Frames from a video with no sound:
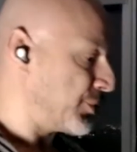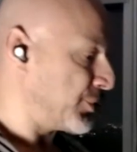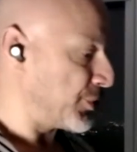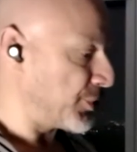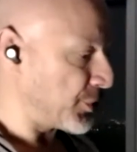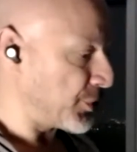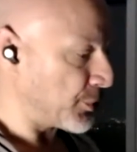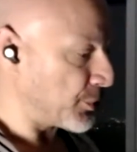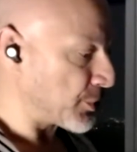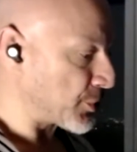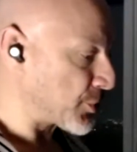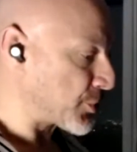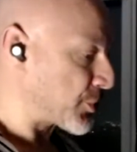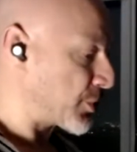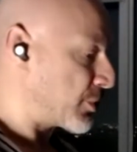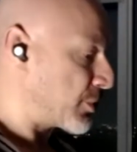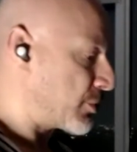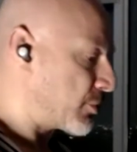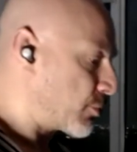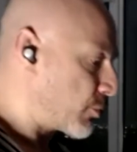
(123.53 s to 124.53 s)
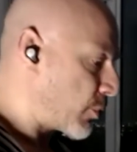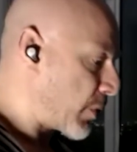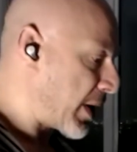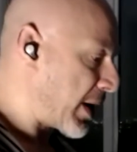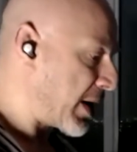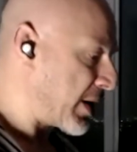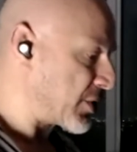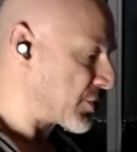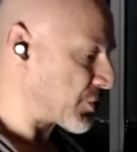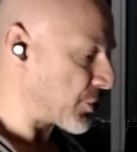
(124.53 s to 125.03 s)
do a certain
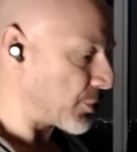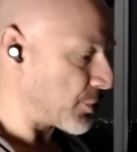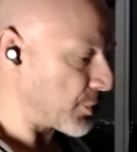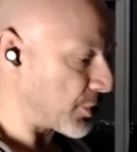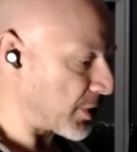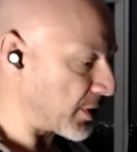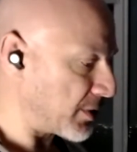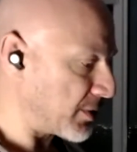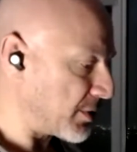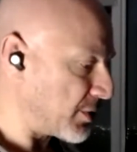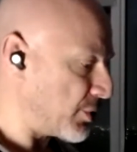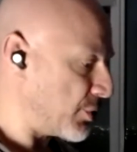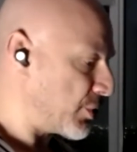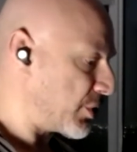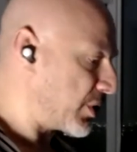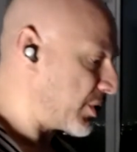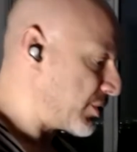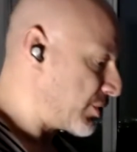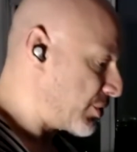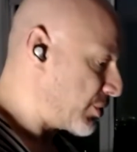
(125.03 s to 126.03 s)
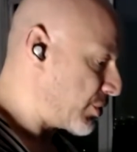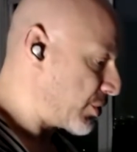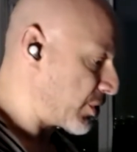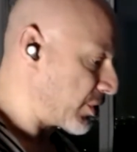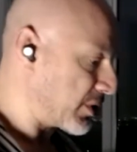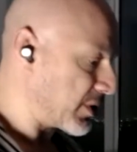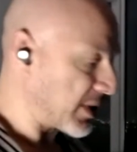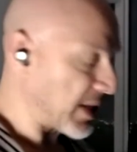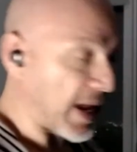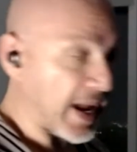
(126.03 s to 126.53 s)
way so you
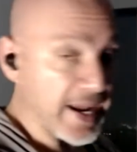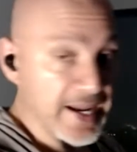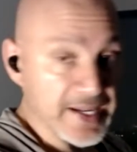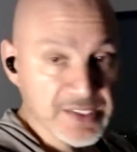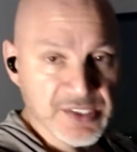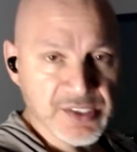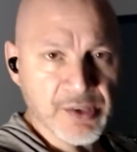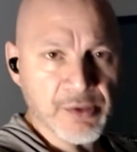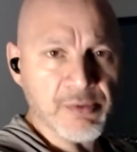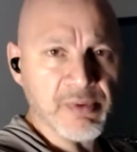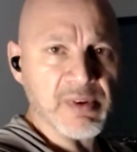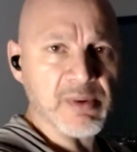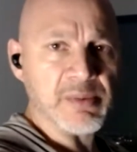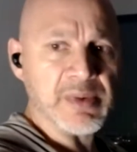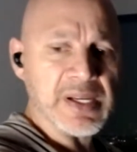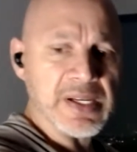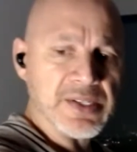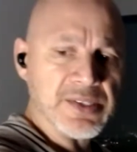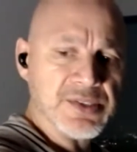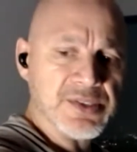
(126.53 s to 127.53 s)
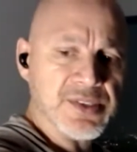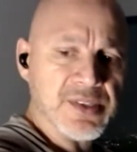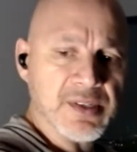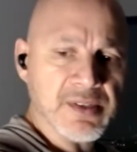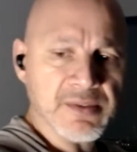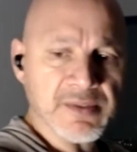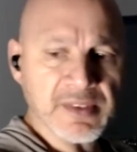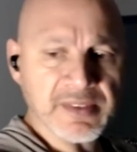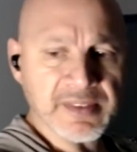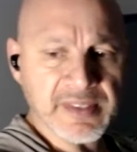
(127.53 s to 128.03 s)
can last the 3 weeks,
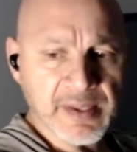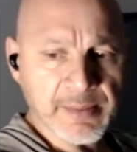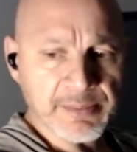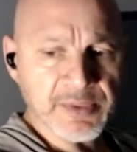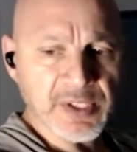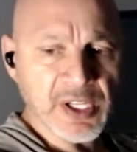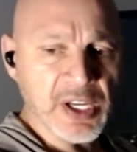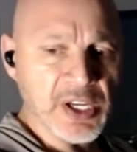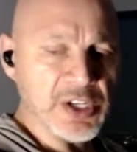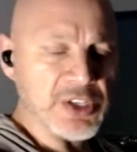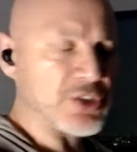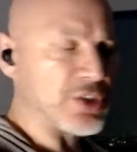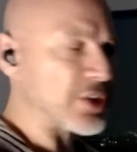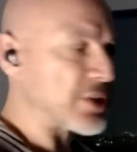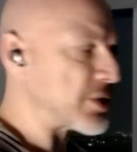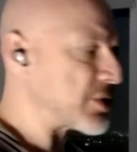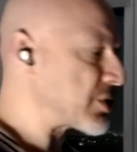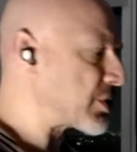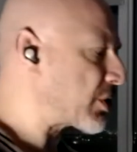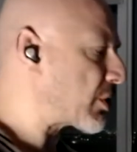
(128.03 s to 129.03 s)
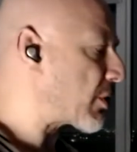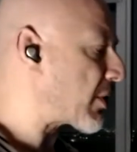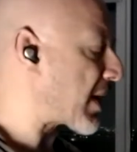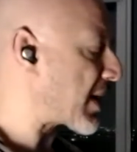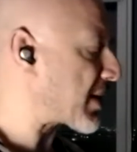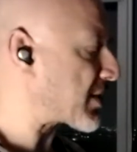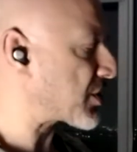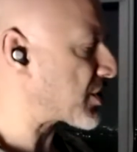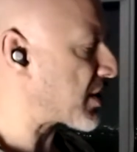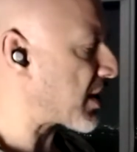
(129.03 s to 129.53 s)
the temptations and all
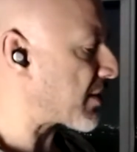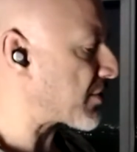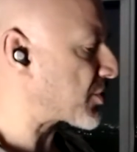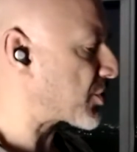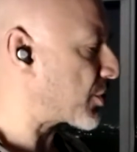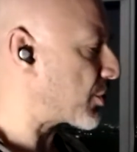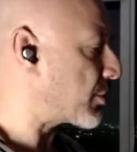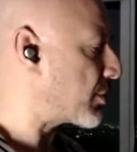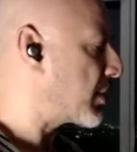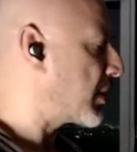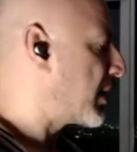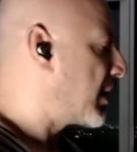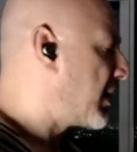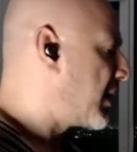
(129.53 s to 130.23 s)
that stuff. So